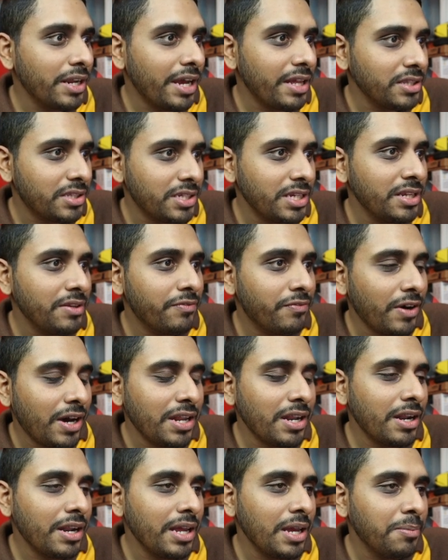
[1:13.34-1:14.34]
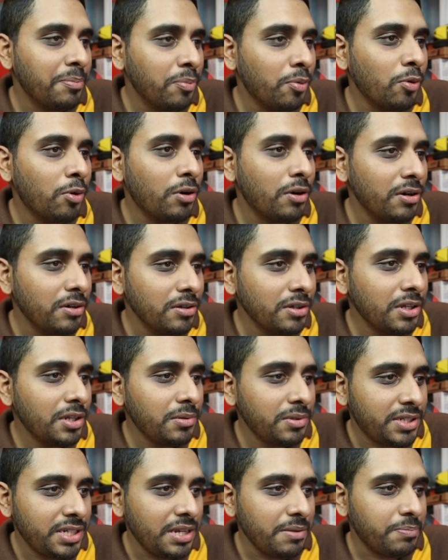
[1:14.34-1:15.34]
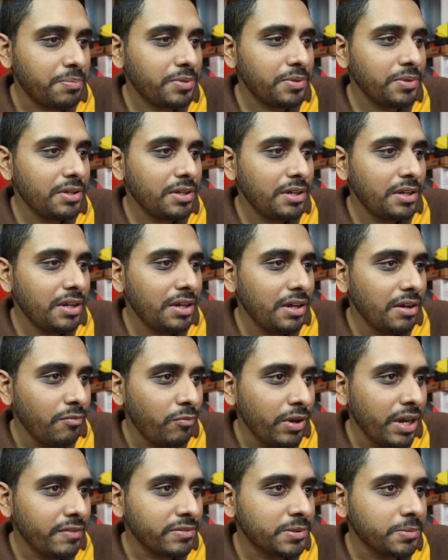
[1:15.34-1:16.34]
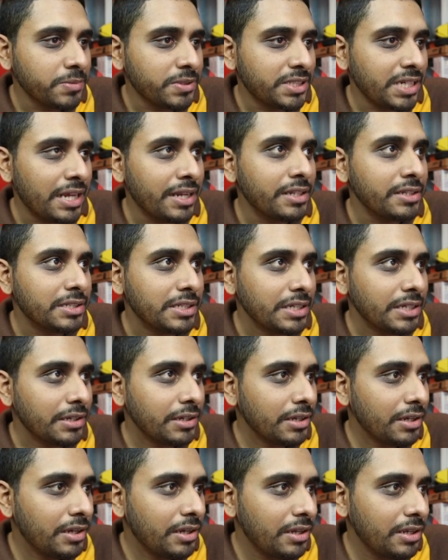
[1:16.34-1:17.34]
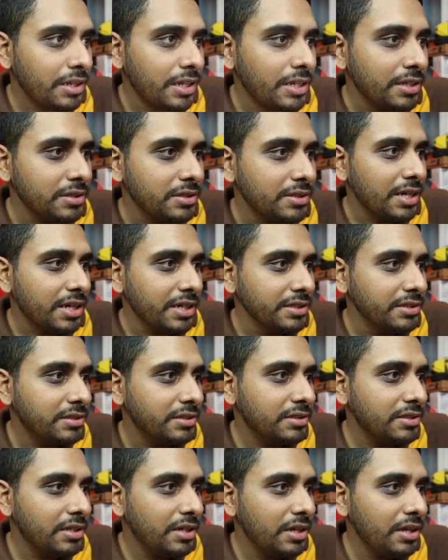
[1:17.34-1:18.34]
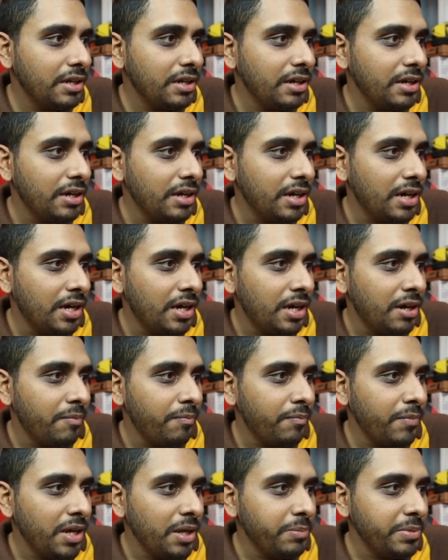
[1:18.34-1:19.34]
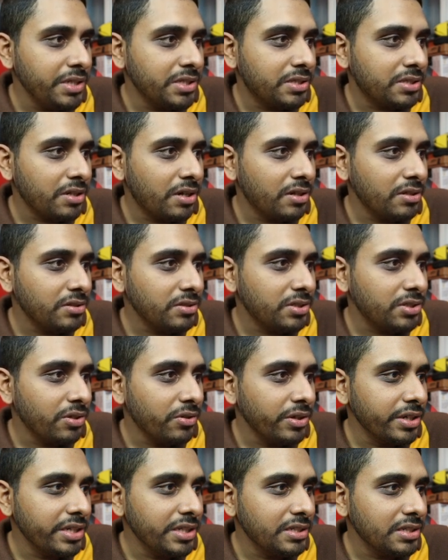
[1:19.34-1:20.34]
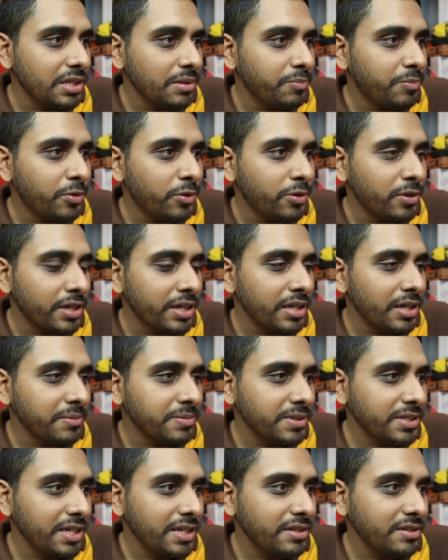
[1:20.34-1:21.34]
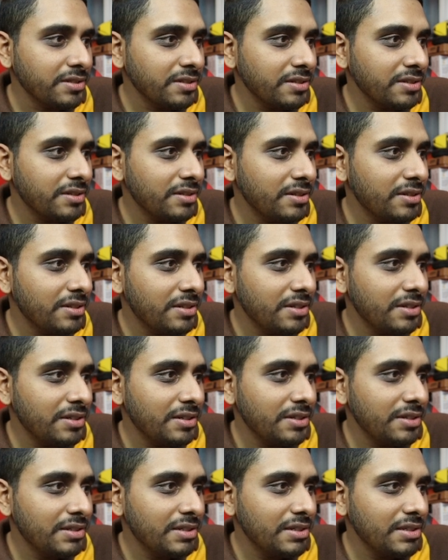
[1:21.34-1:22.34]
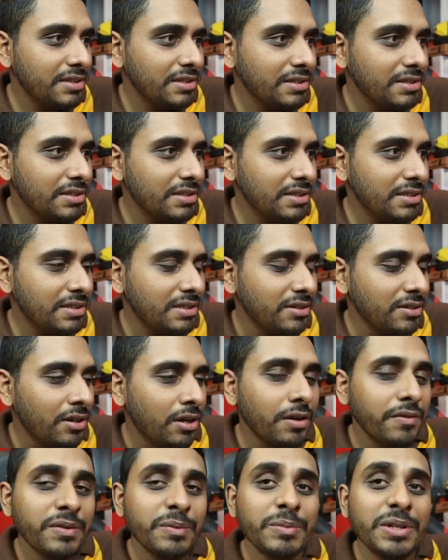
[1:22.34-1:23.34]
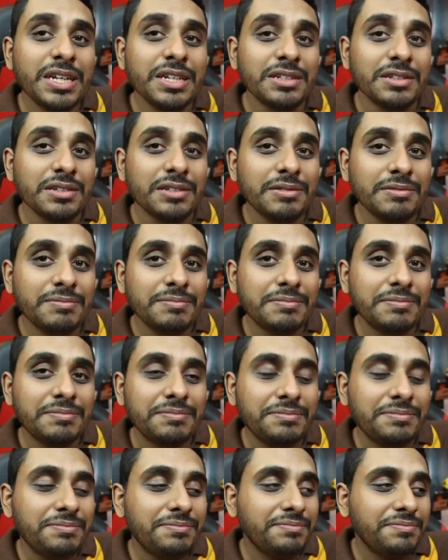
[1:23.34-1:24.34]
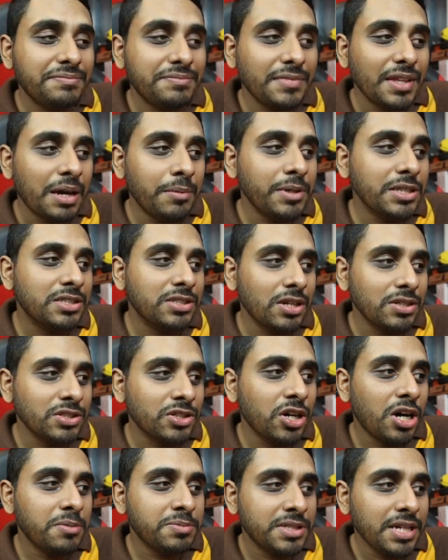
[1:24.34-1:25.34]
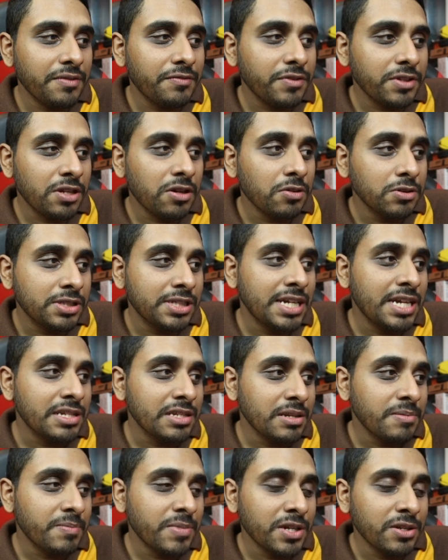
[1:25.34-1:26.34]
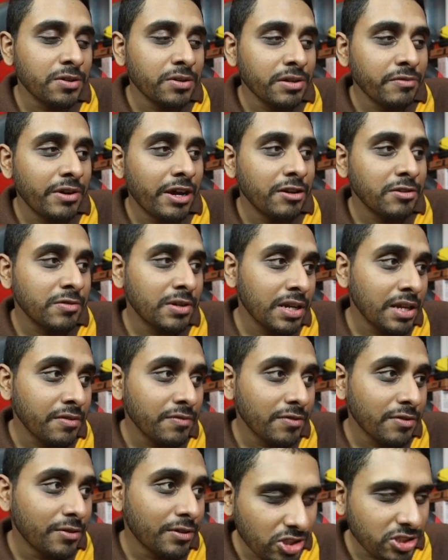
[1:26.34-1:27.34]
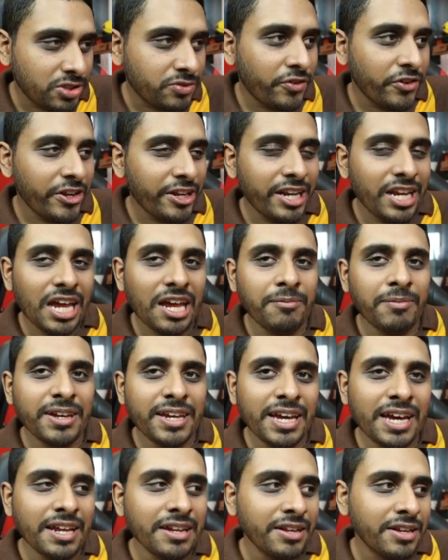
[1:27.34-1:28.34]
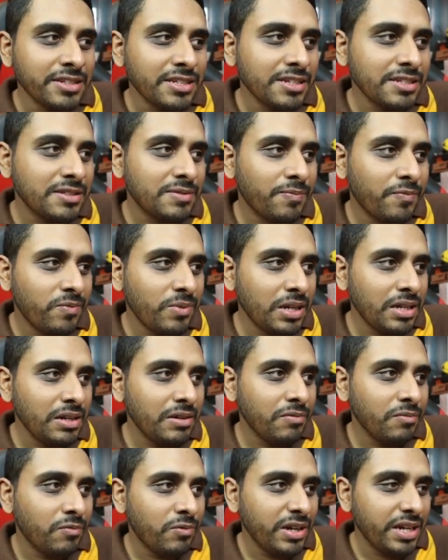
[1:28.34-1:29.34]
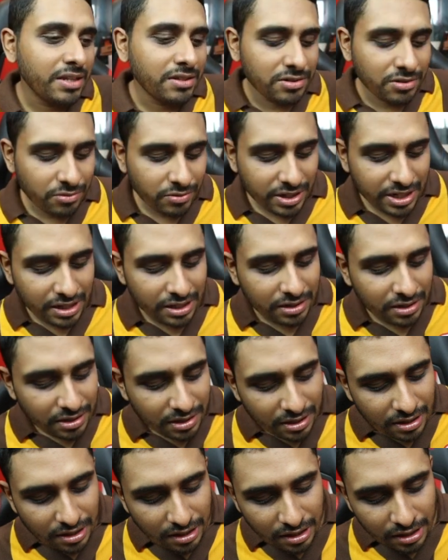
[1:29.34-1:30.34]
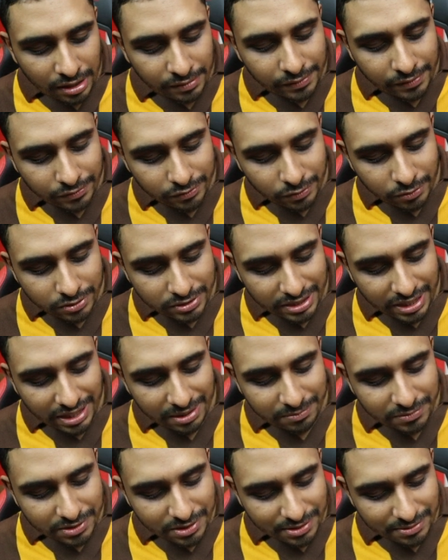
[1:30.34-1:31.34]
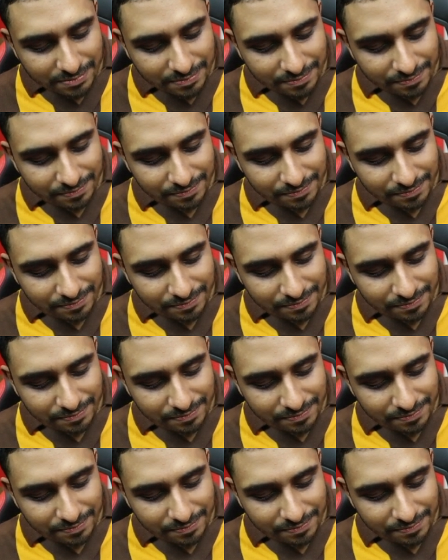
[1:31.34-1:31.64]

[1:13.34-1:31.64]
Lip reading: 19. Finally, a port tip. We have some sanity. That nice. Maybe Suns, Doggies, and Port get upset. None of them did. I mean, Suns got upset for the whole season, but not in round 24. Just for your name again, because it's bloody weird to read another four times.